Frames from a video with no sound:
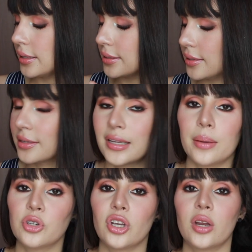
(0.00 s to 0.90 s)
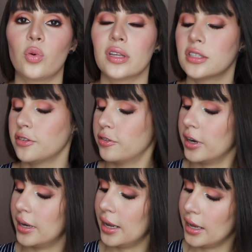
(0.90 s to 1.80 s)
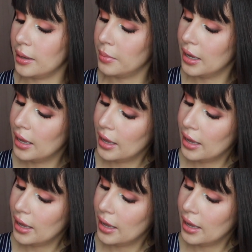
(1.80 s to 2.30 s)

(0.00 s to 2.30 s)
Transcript: It's the same shade with a different name.